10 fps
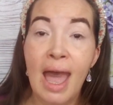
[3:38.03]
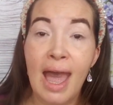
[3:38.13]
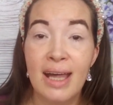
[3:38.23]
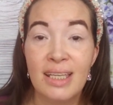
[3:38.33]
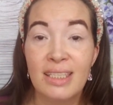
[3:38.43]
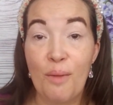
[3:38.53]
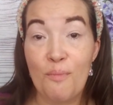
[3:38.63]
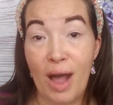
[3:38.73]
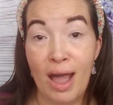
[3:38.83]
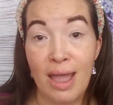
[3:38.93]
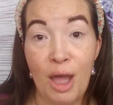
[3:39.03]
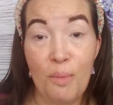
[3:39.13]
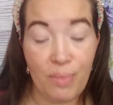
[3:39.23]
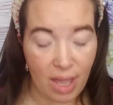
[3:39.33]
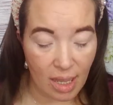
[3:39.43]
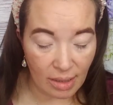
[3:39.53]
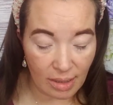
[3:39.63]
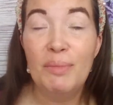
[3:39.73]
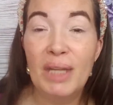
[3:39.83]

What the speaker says: as my base.